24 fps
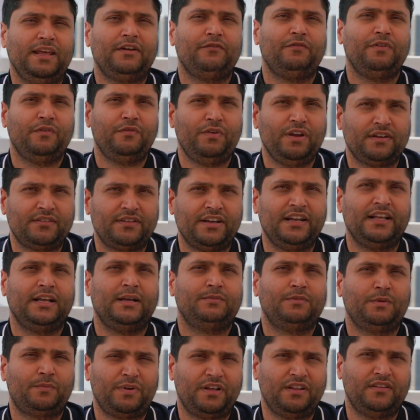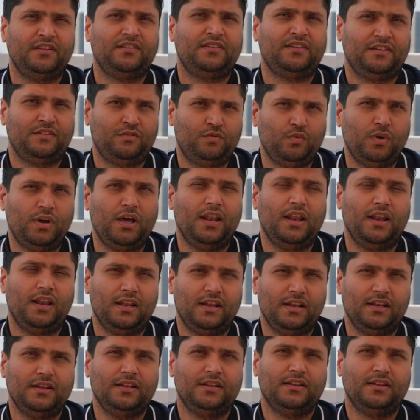like, where we are setting up the presence as well.